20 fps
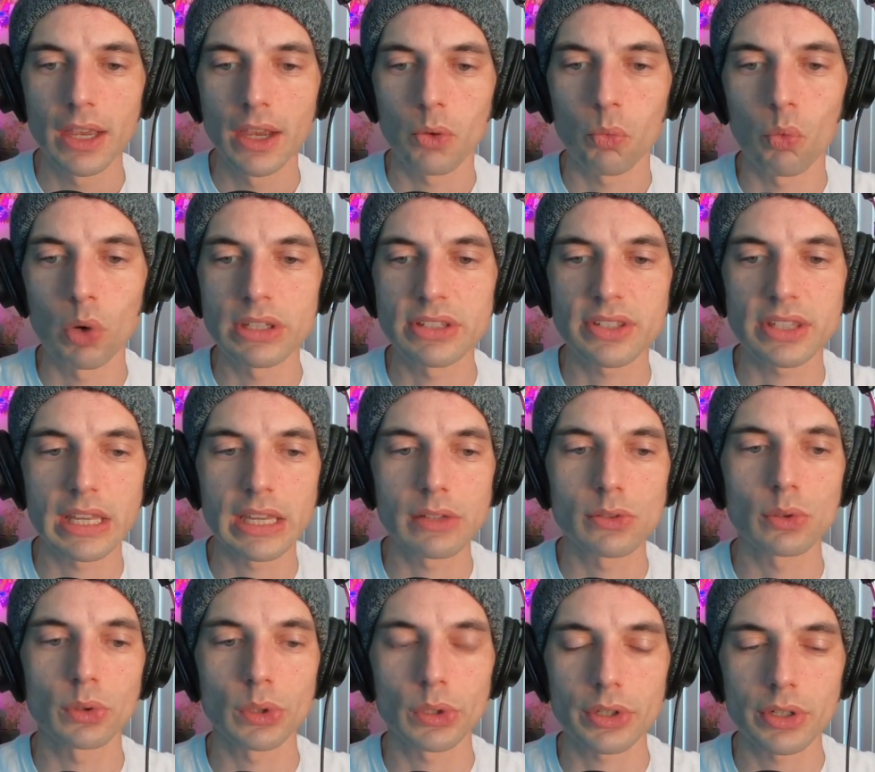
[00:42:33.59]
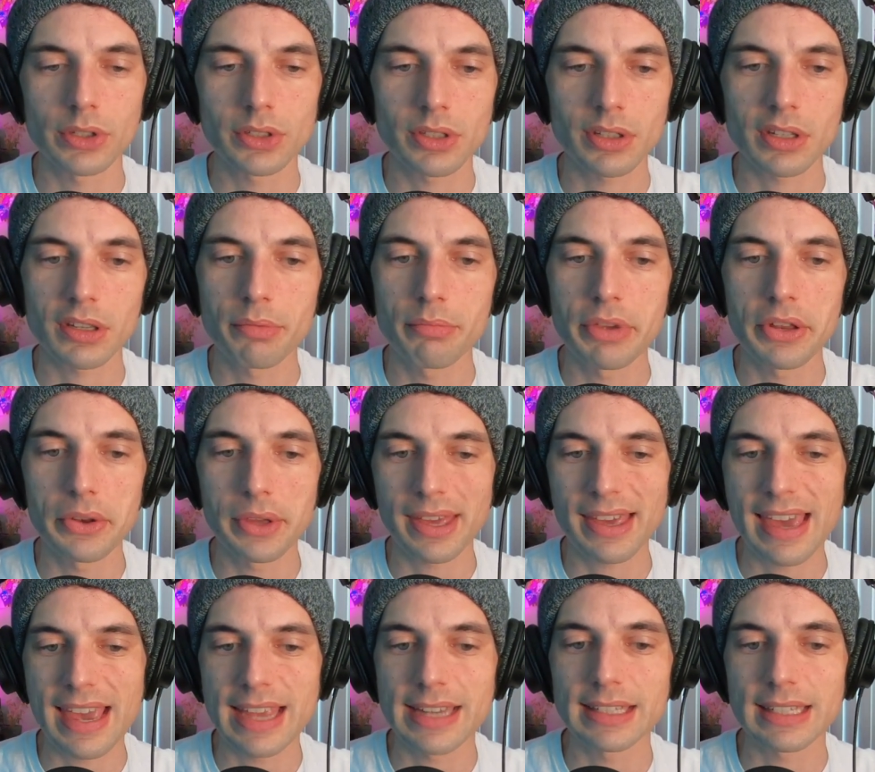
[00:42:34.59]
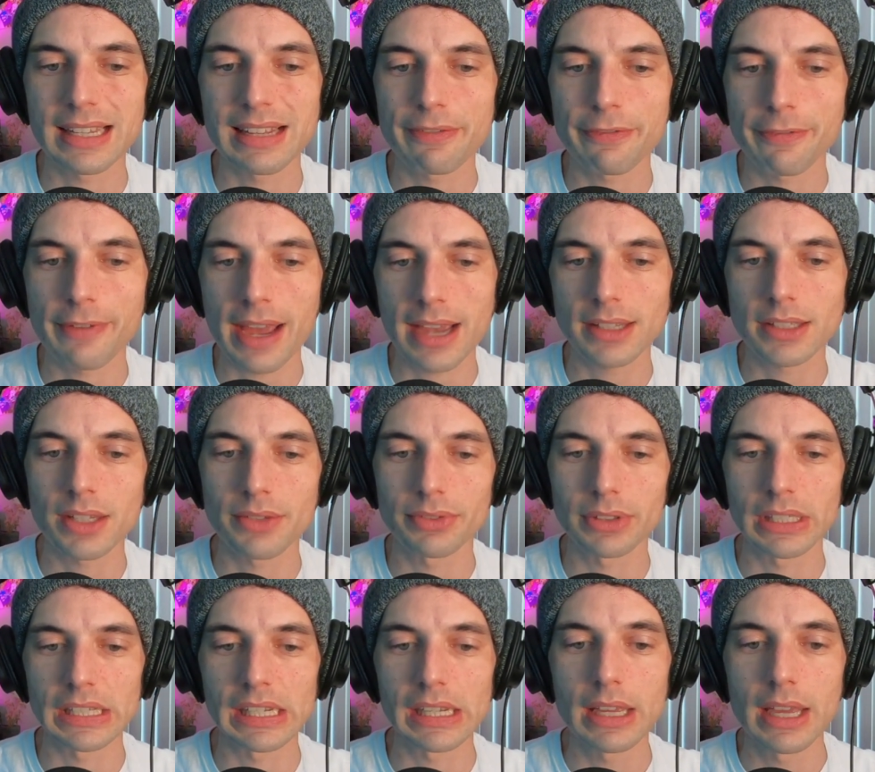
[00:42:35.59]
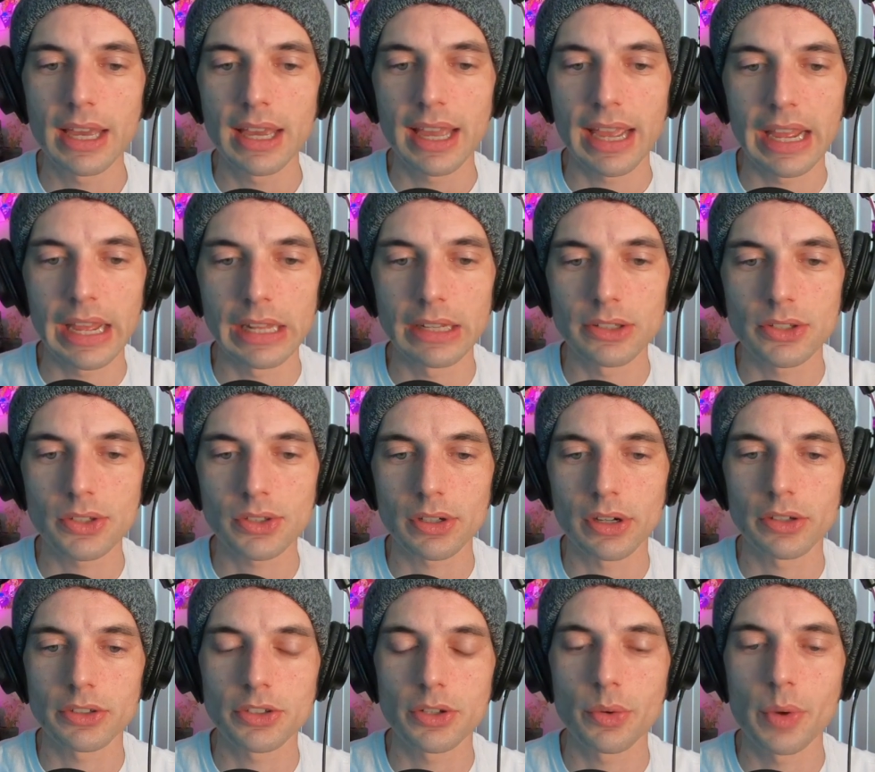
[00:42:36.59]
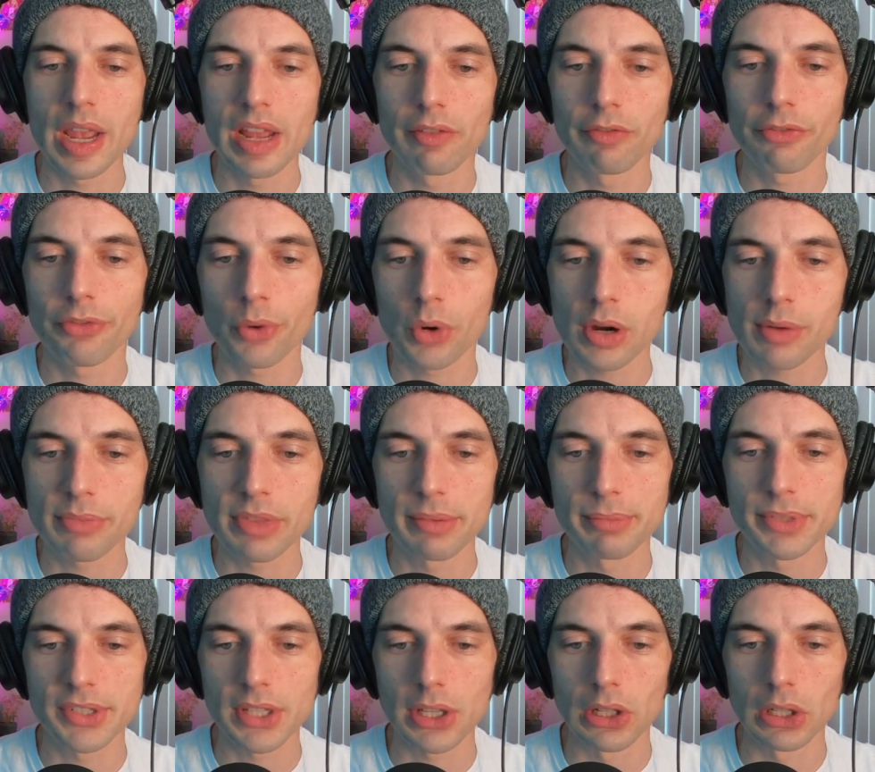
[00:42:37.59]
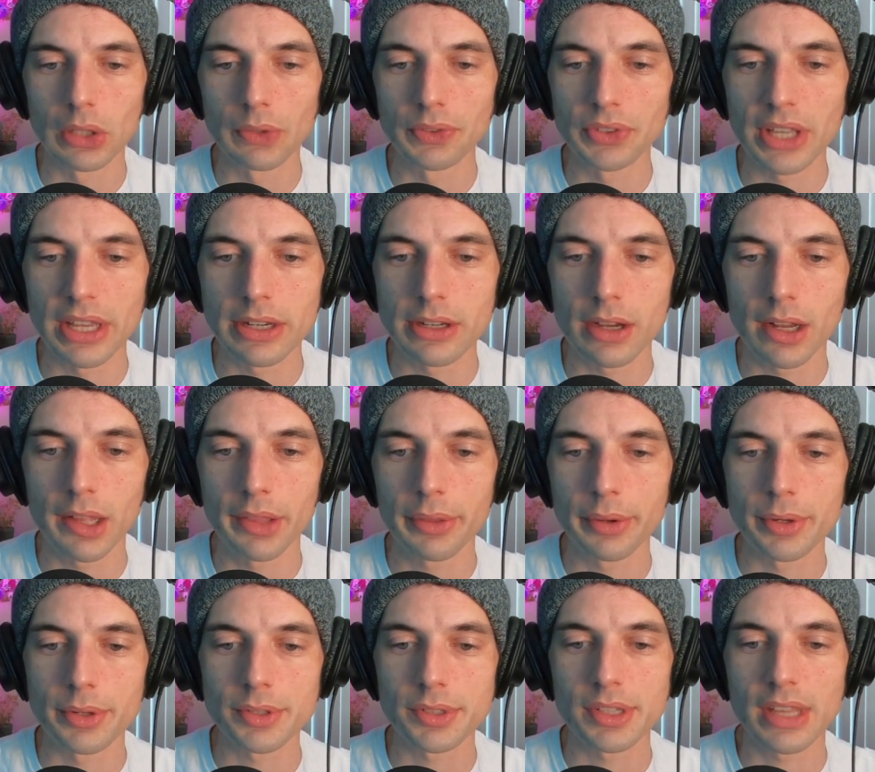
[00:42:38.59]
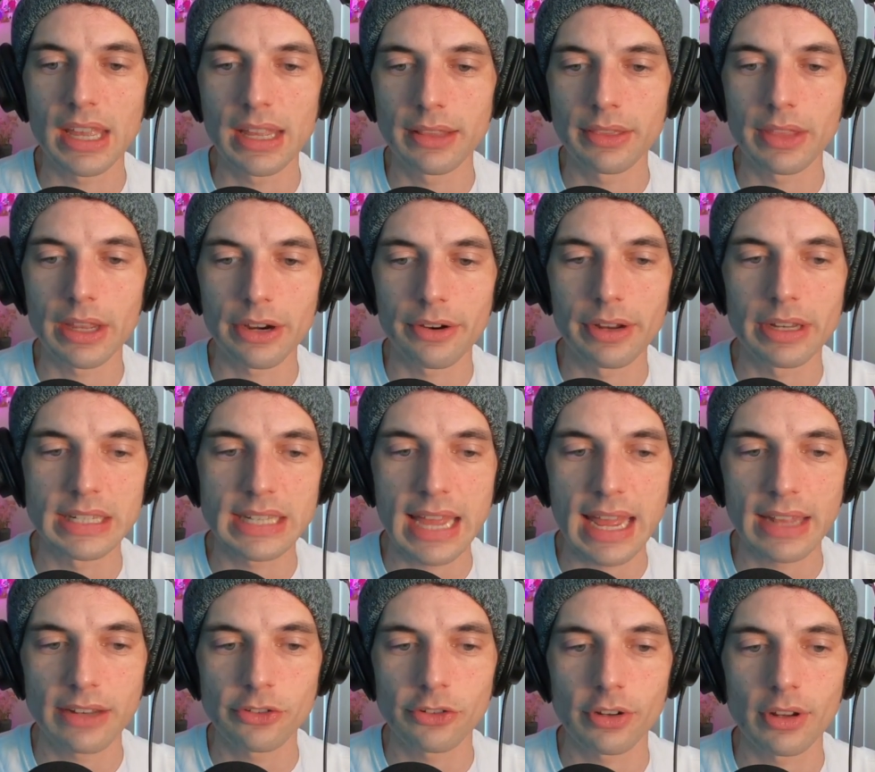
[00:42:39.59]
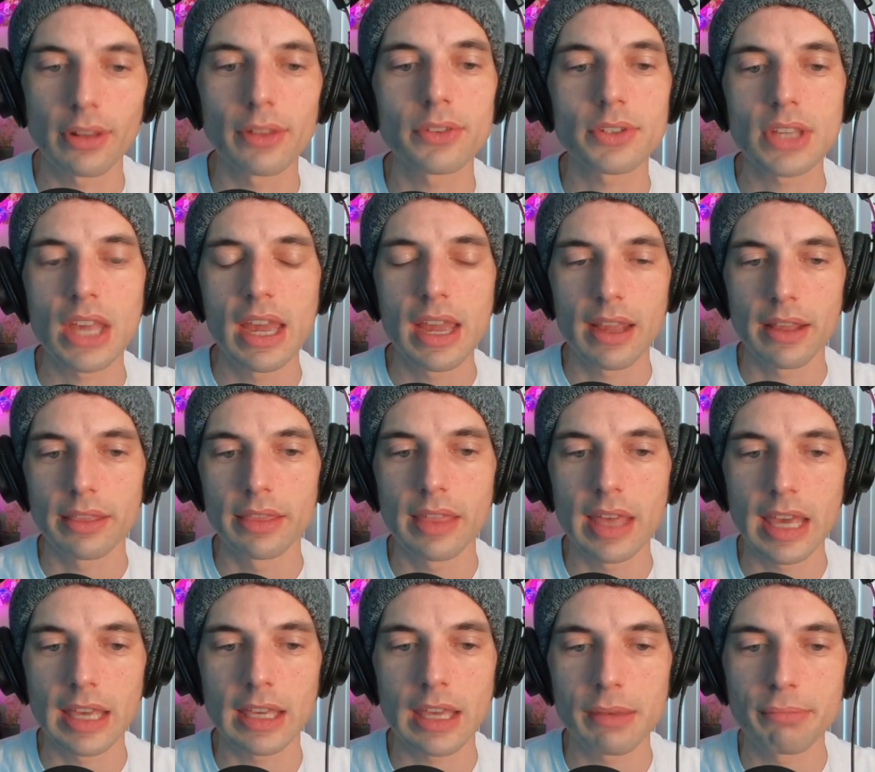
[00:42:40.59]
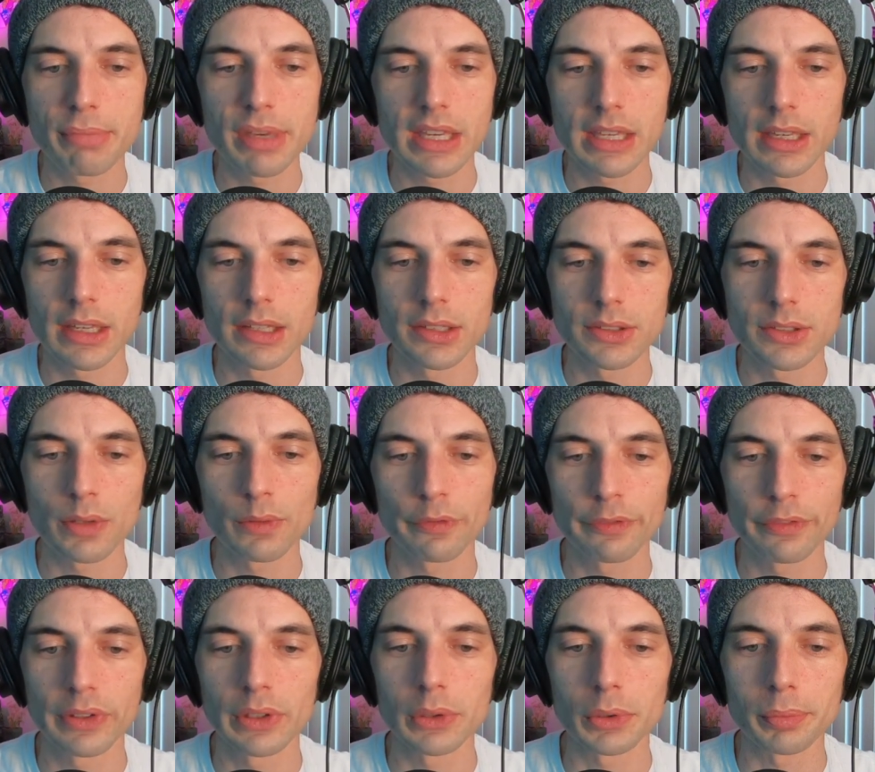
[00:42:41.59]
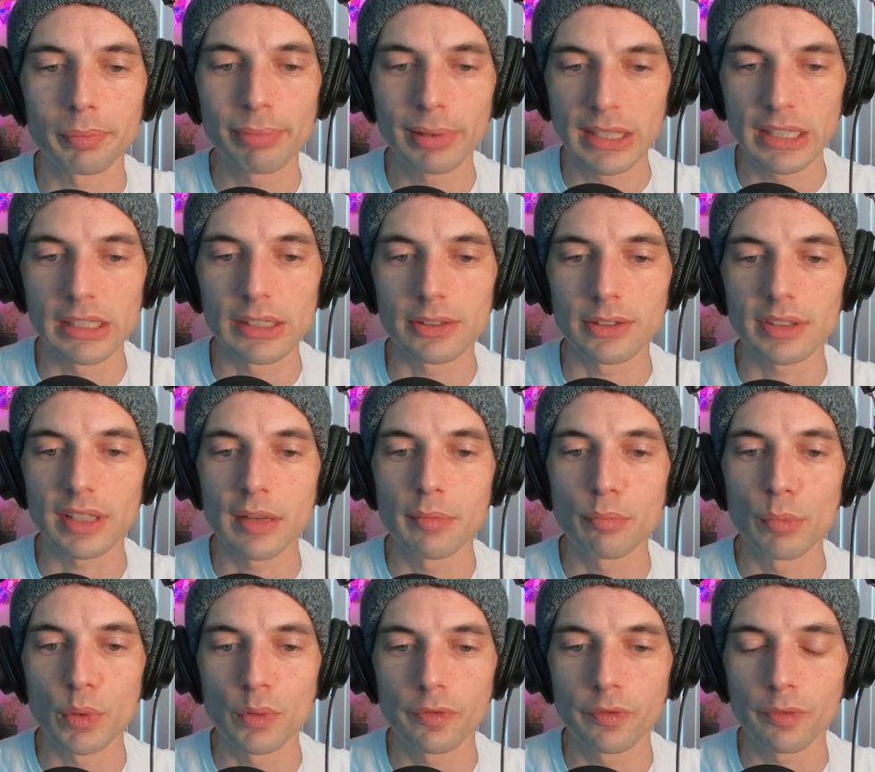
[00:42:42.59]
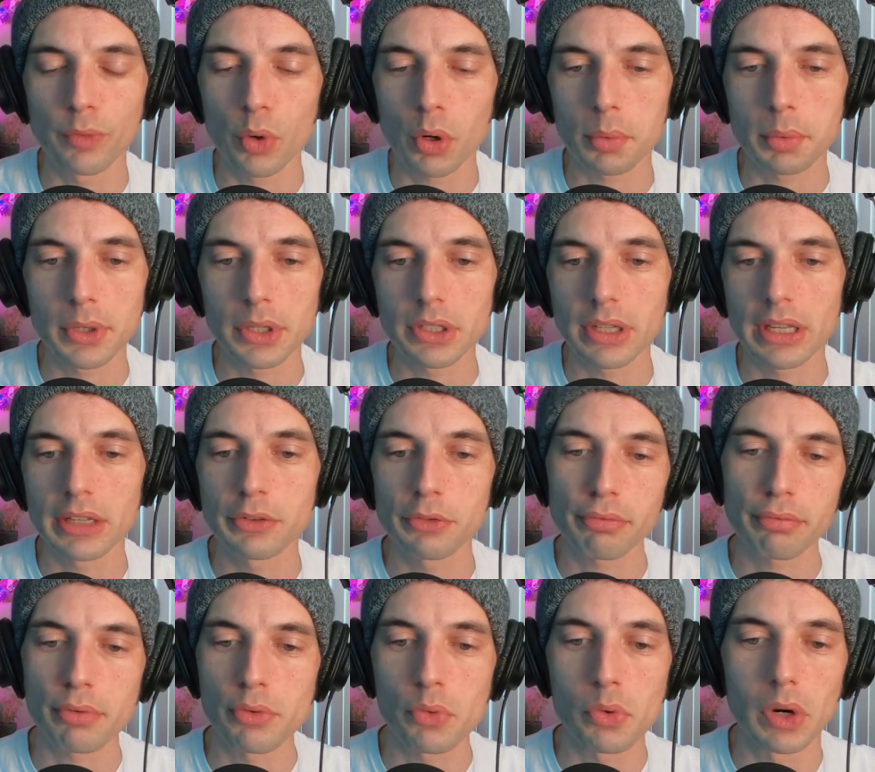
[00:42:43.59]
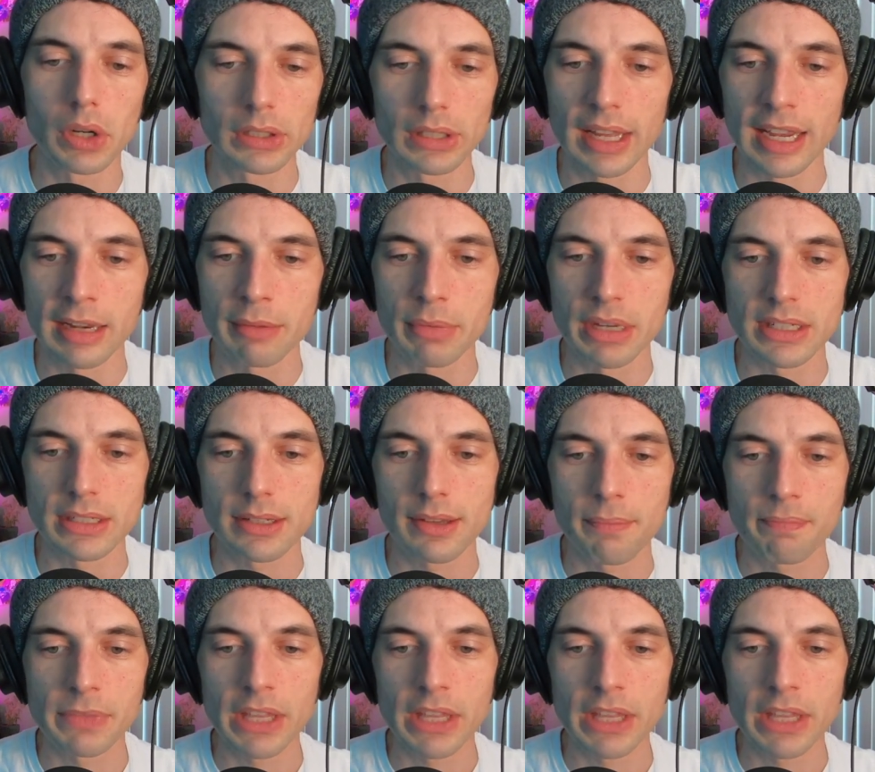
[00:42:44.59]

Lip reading: Once they learn to communicate effectively and start to inform themselves and others in their intentions, they can begin to feel peace and move forward in true alignment.